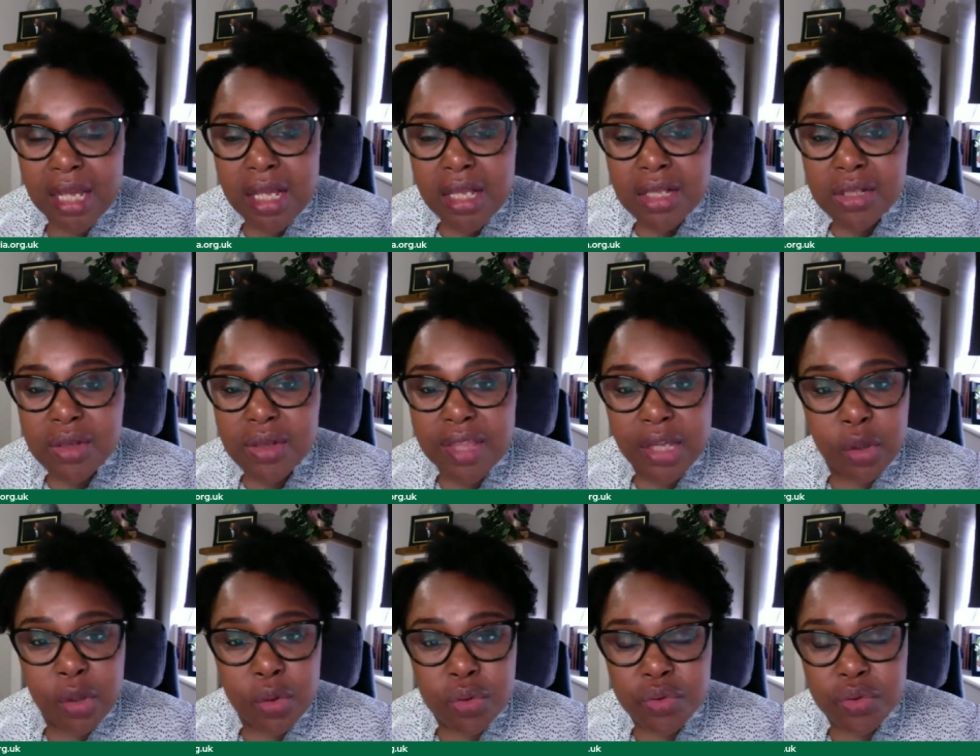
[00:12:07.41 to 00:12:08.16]
So they
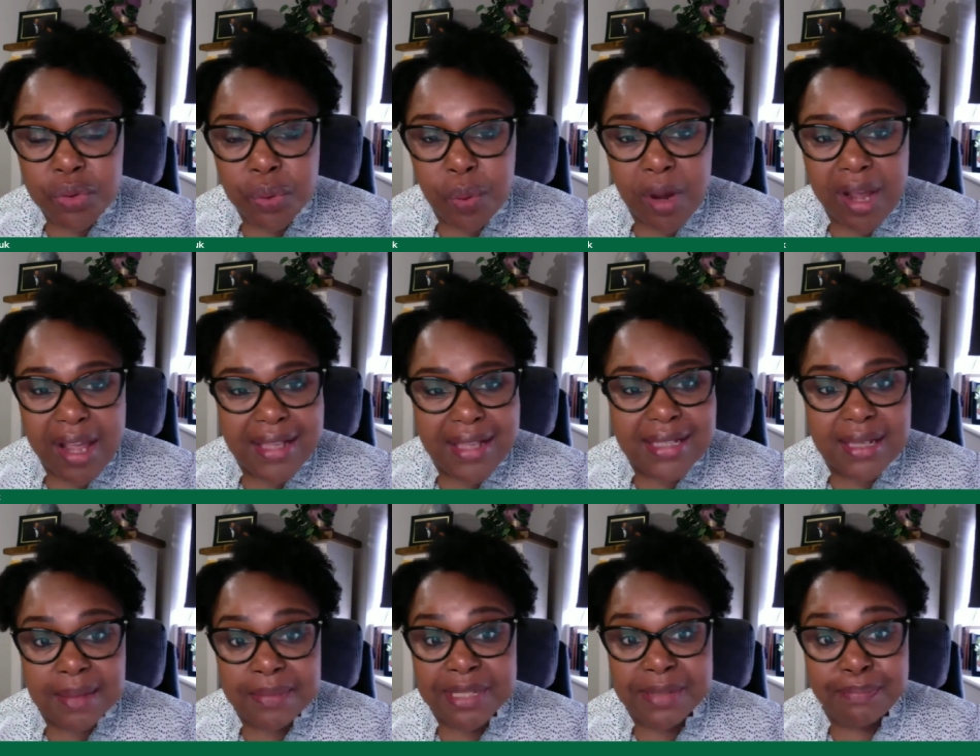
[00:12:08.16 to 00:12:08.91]
could require
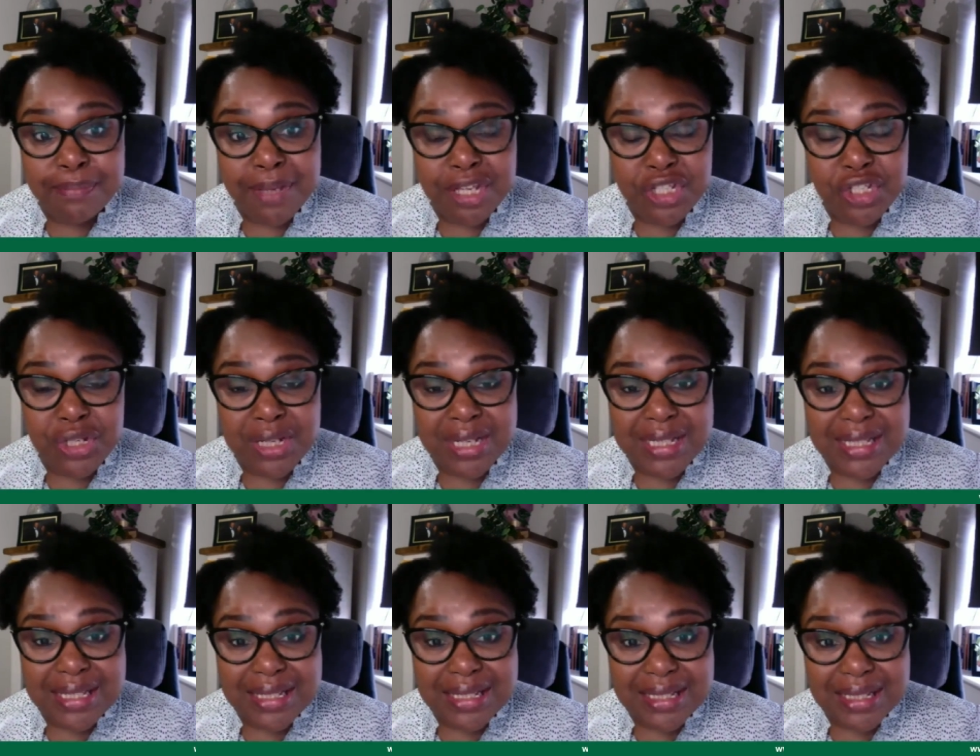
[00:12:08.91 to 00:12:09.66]
some
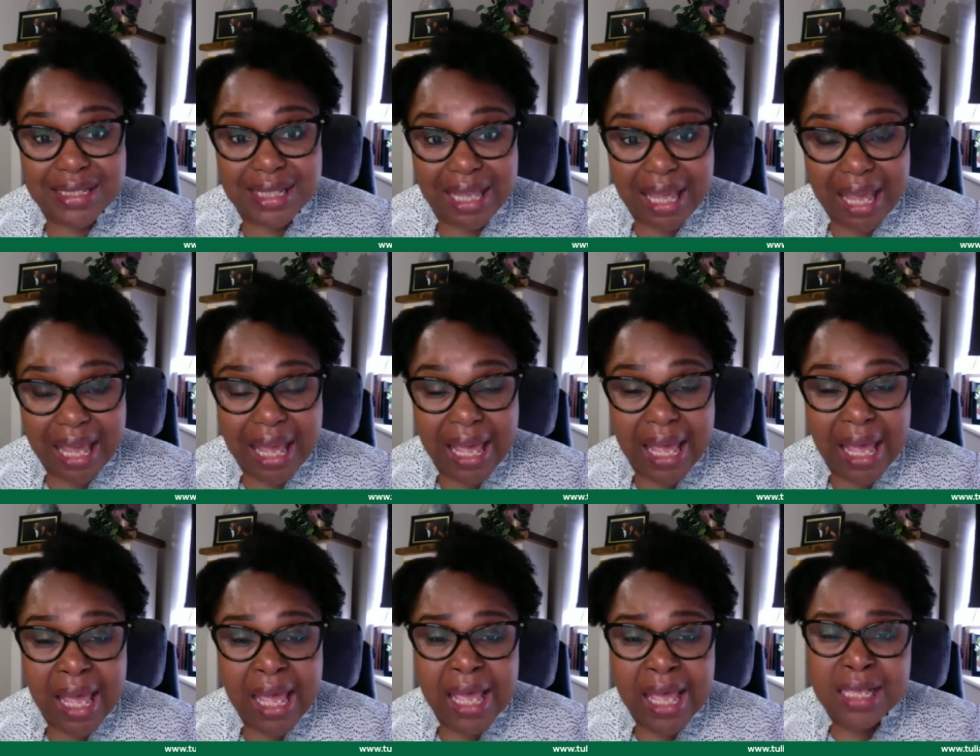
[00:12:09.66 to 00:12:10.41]
specialist
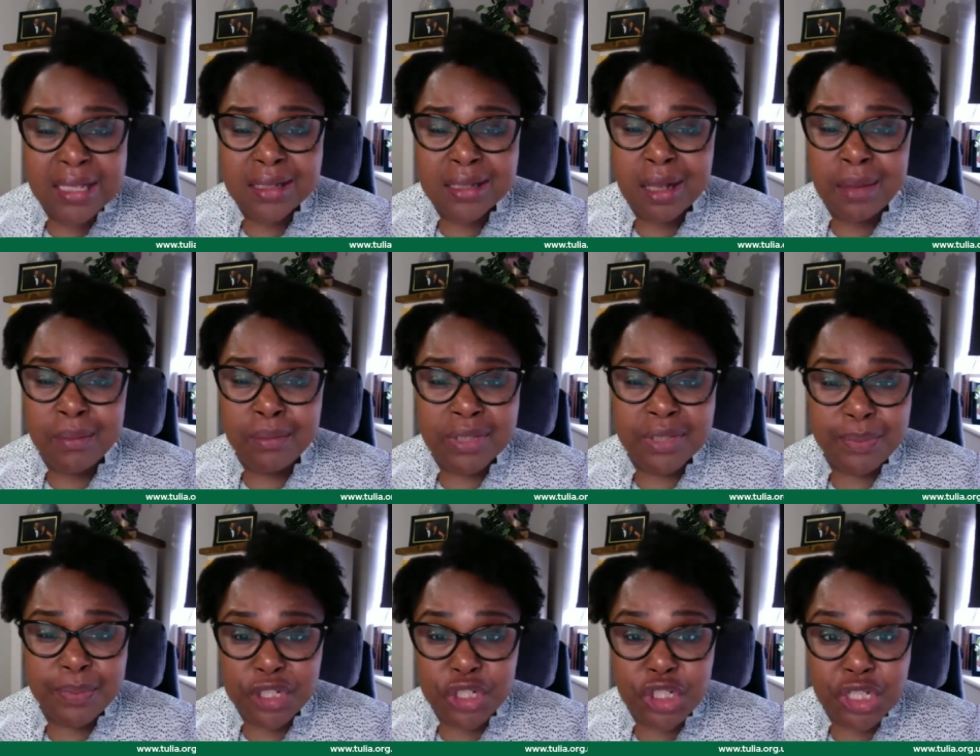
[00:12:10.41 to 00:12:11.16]
care, some
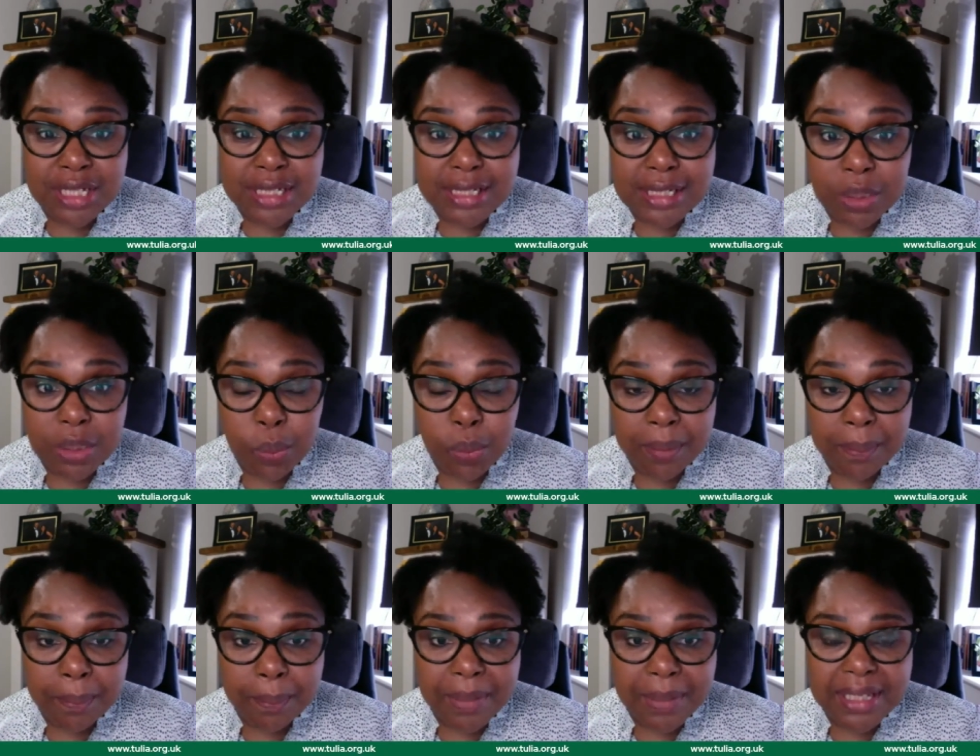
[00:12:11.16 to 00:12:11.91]
specialist
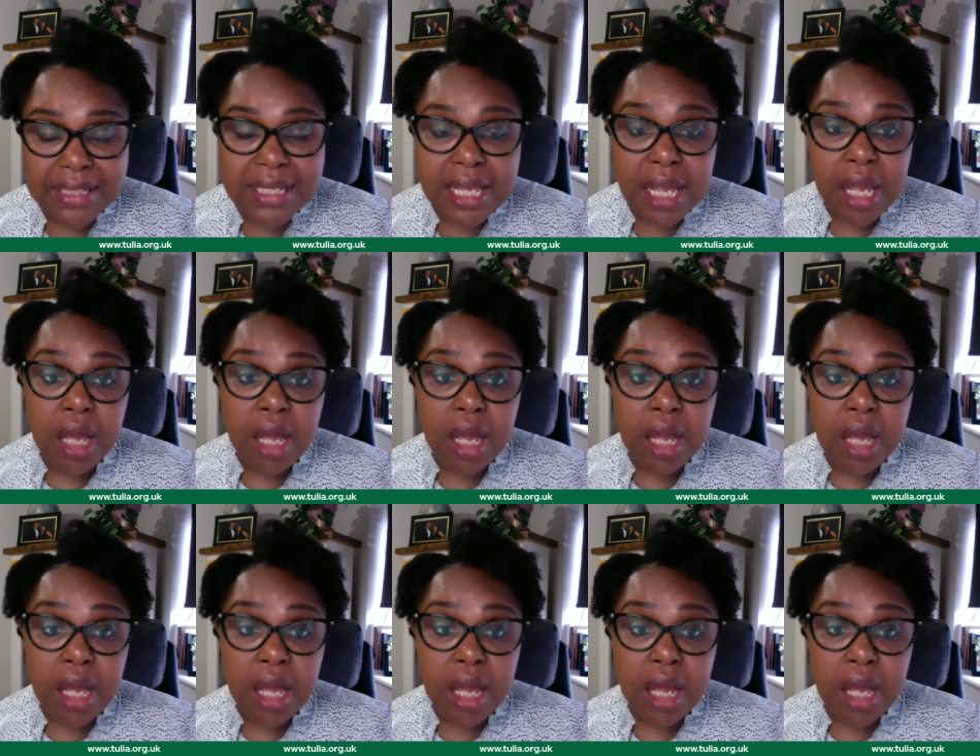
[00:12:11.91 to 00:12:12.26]
equipment.